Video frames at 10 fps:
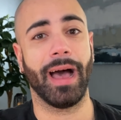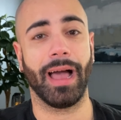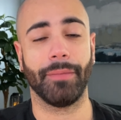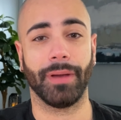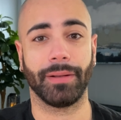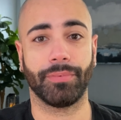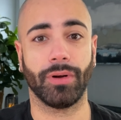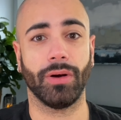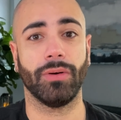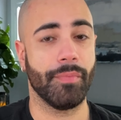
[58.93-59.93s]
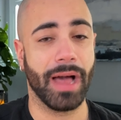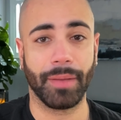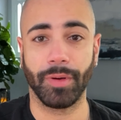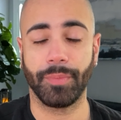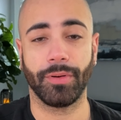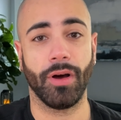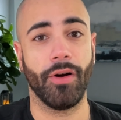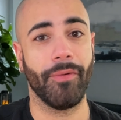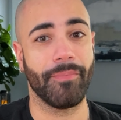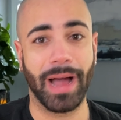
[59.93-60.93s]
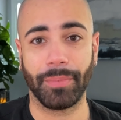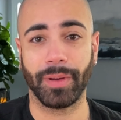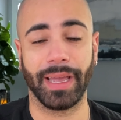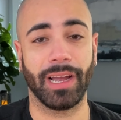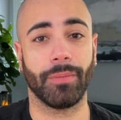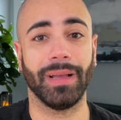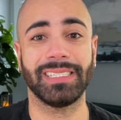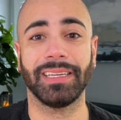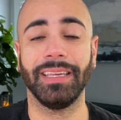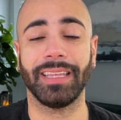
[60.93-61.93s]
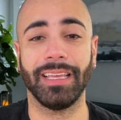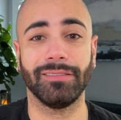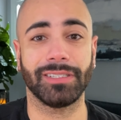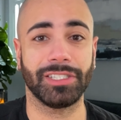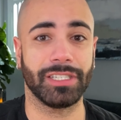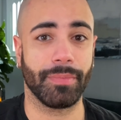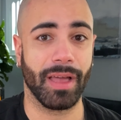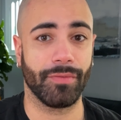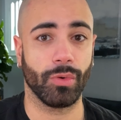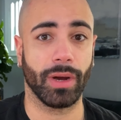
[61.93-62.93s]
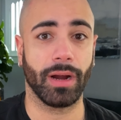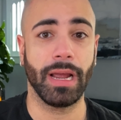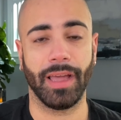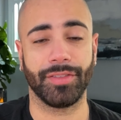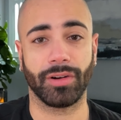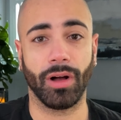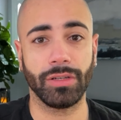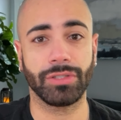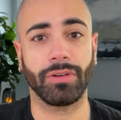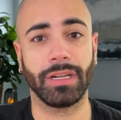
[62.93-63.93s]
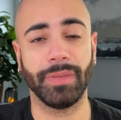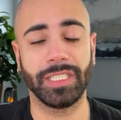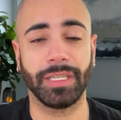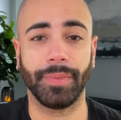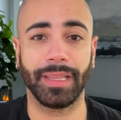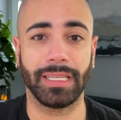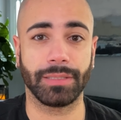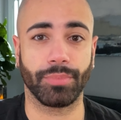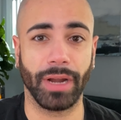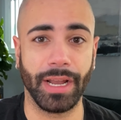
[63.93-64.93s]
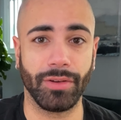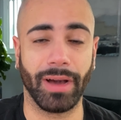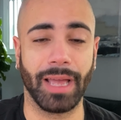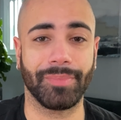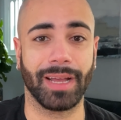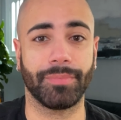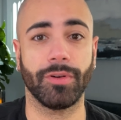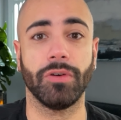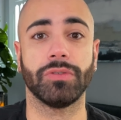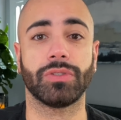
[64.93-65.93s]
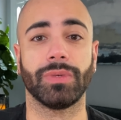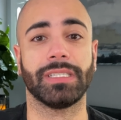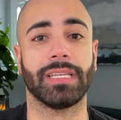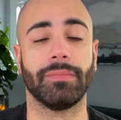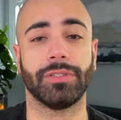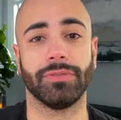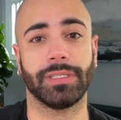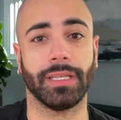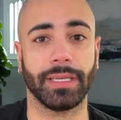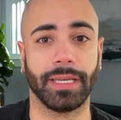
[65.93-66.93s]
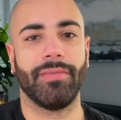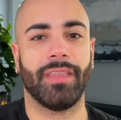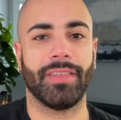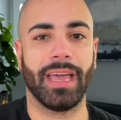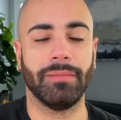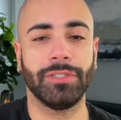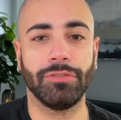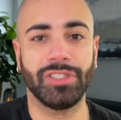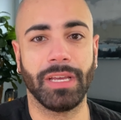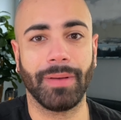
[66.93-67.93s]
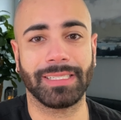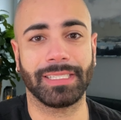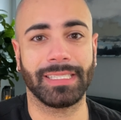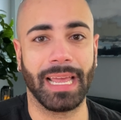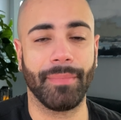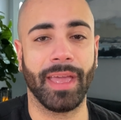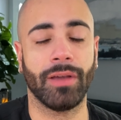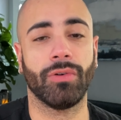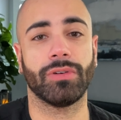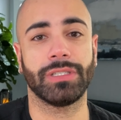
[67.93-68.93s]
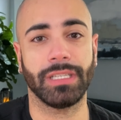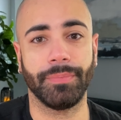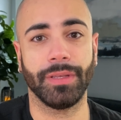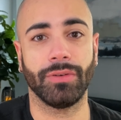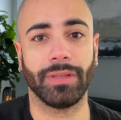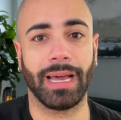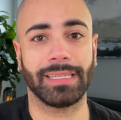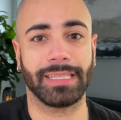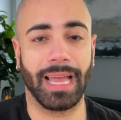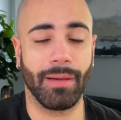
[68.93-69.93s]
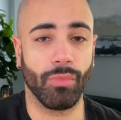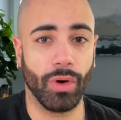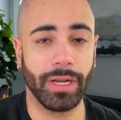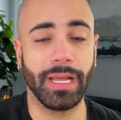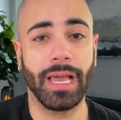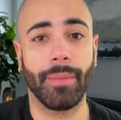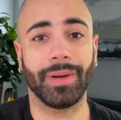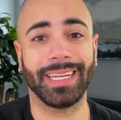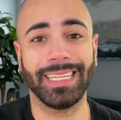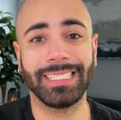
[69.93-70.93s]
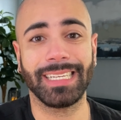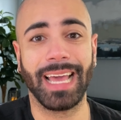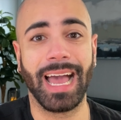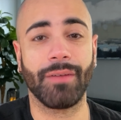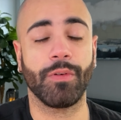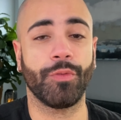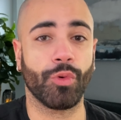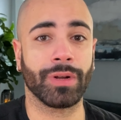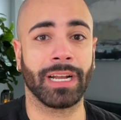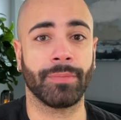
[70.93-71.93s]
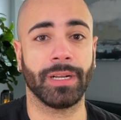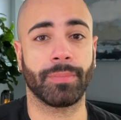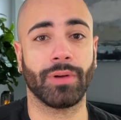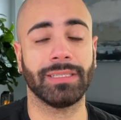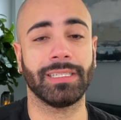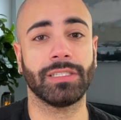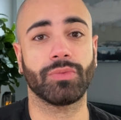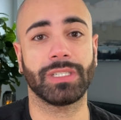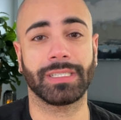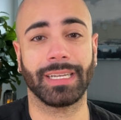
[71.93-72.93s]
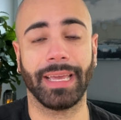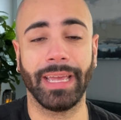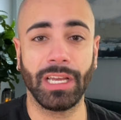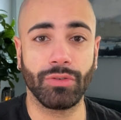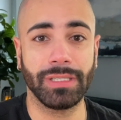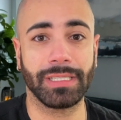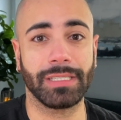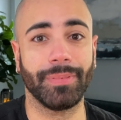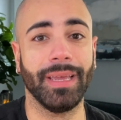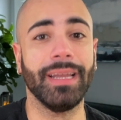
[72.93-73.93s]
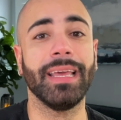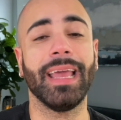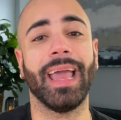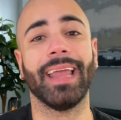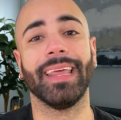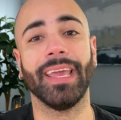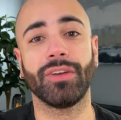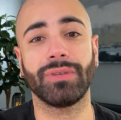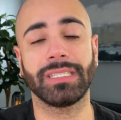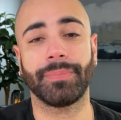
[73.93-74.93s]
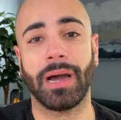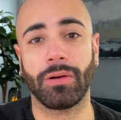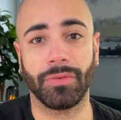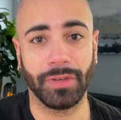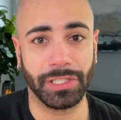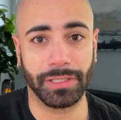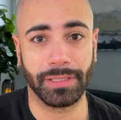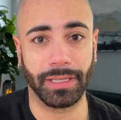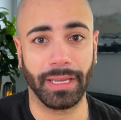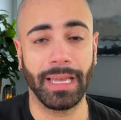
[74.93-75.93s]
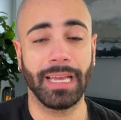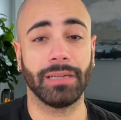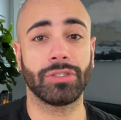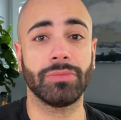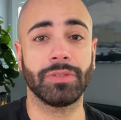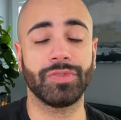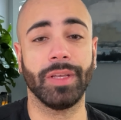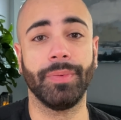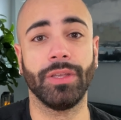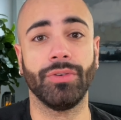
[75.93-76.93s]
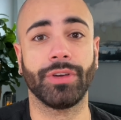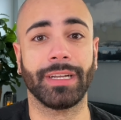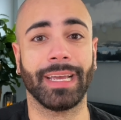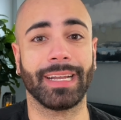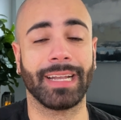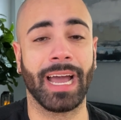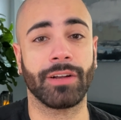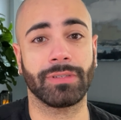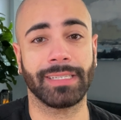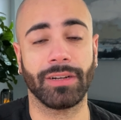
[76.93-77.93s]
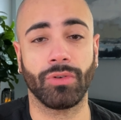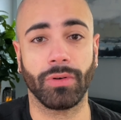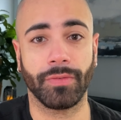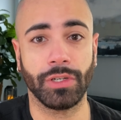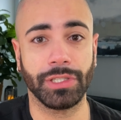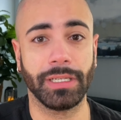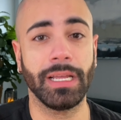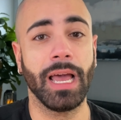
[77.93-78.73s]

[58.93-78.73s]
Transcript: iPad Pro, MacBook Pro, MacBook Air. Basically, they use this chip everywhere. And they're also going shipping these brand new iPad Pros with this M2 silicon. Now the M2 chip has the same 8-core CPU as the M1, but it is gonna have a 4 nanometer process, which is gonna increase the speed and increase the power efficiency. In terms of GPU, you're gonna get a 9 or a 10 core version,